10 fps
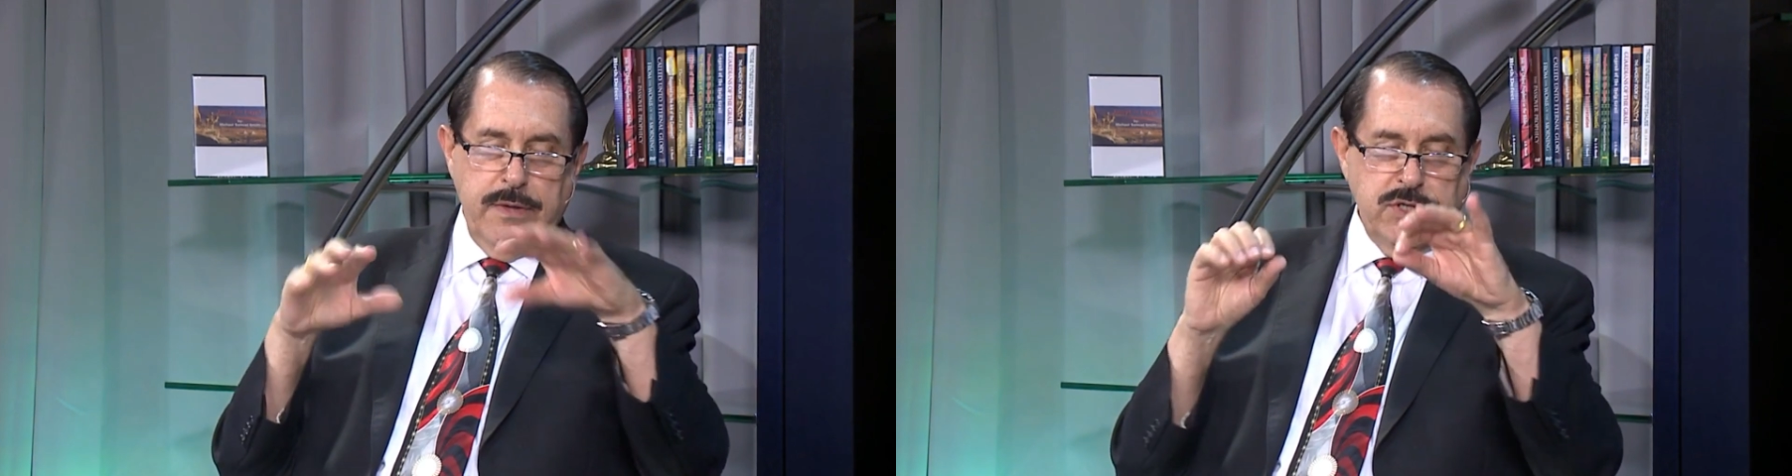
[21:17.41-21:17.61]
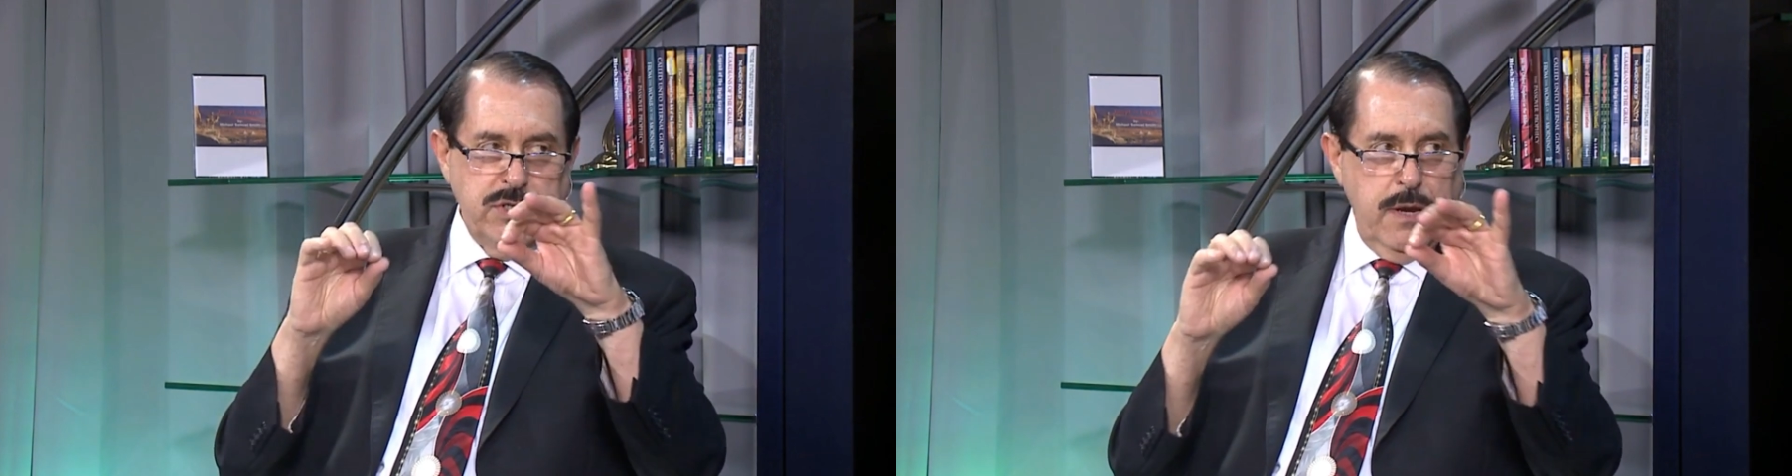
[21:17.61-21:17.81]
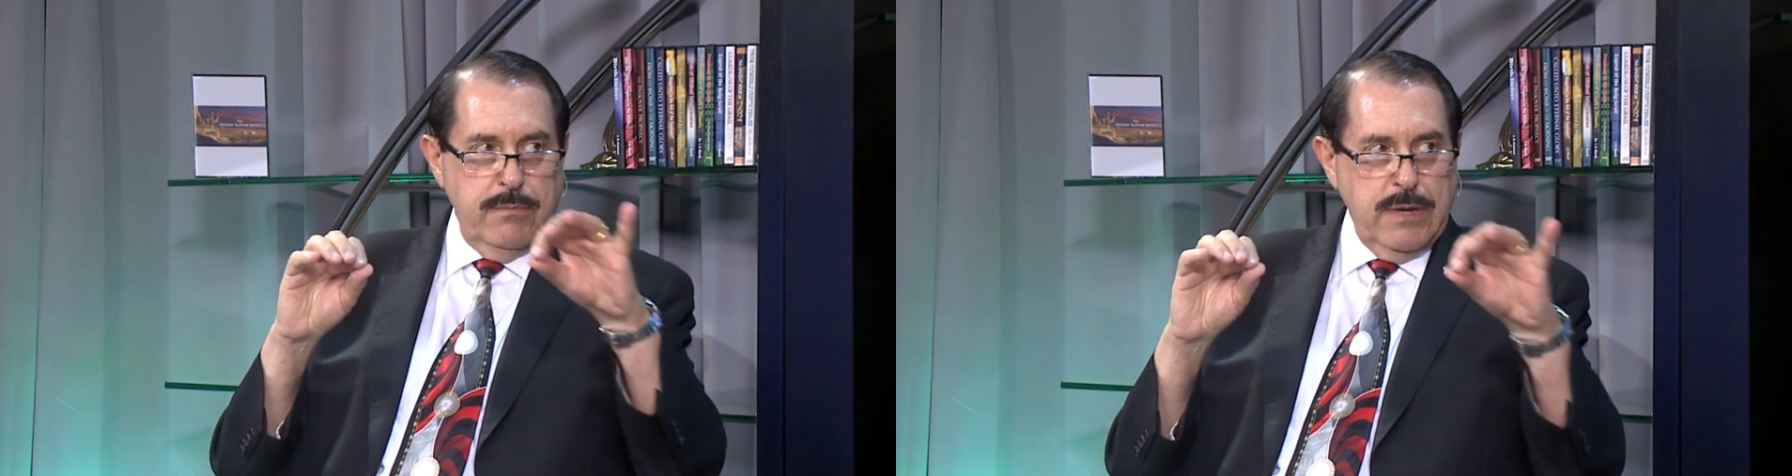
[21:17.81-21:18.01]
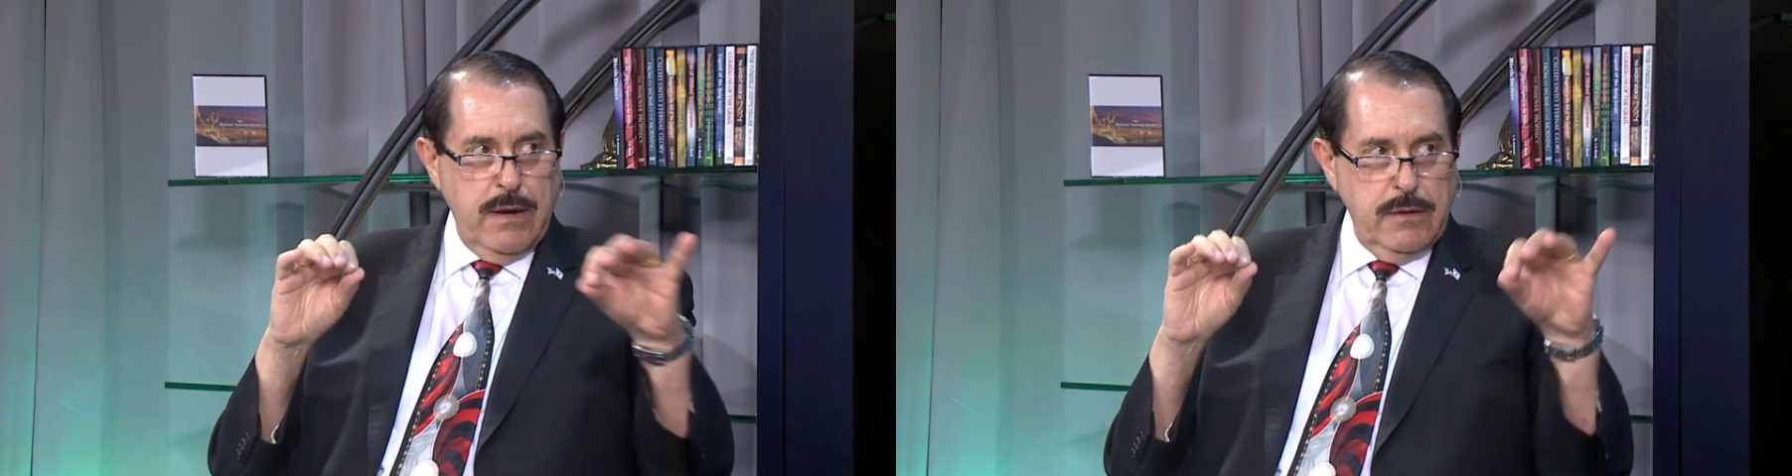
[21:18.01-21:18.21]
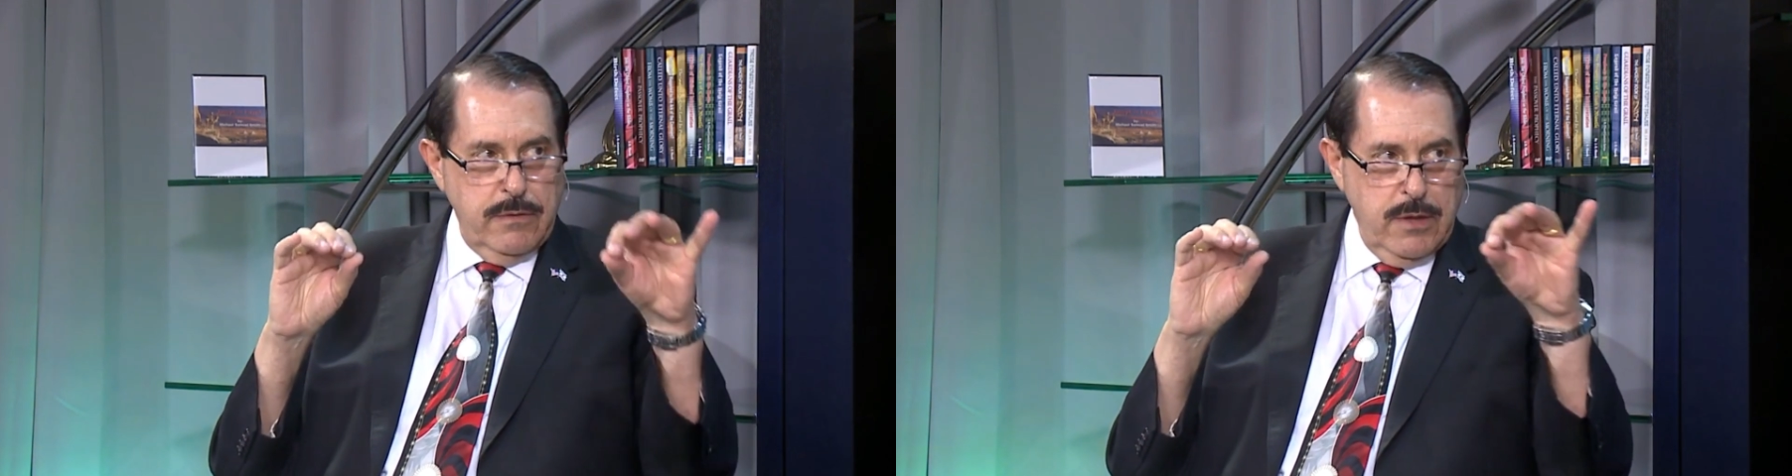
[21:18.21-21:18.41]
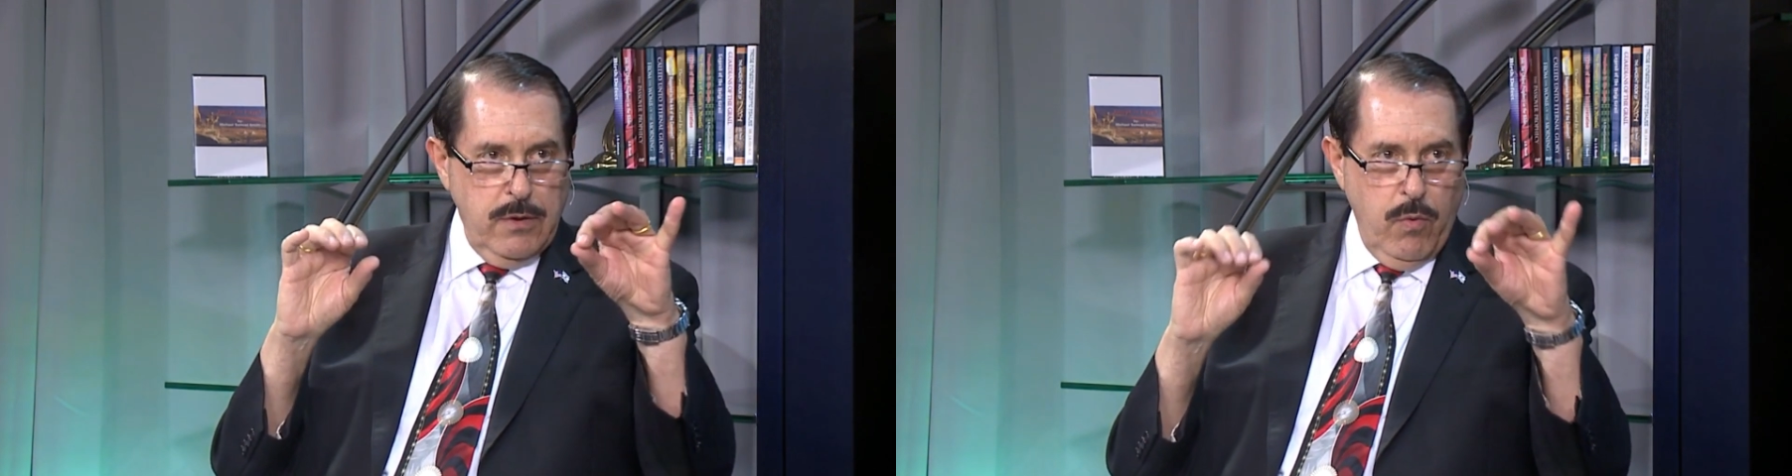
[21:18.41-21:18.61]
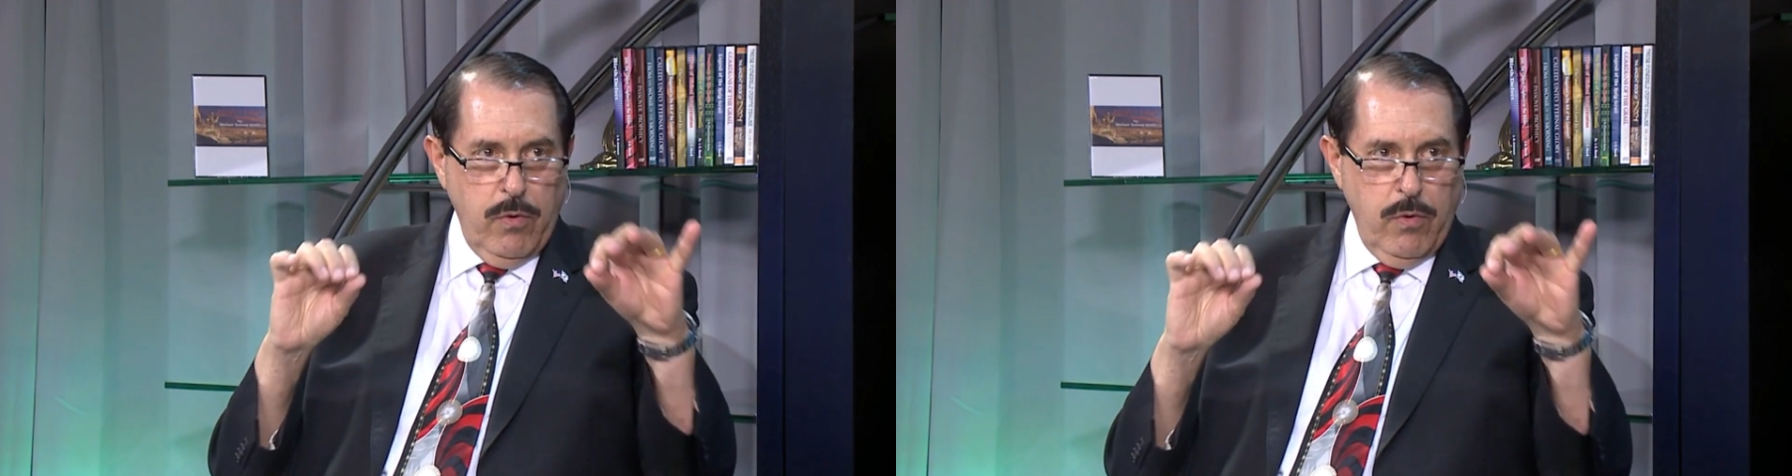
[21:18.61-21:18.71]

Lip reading: they set them down in the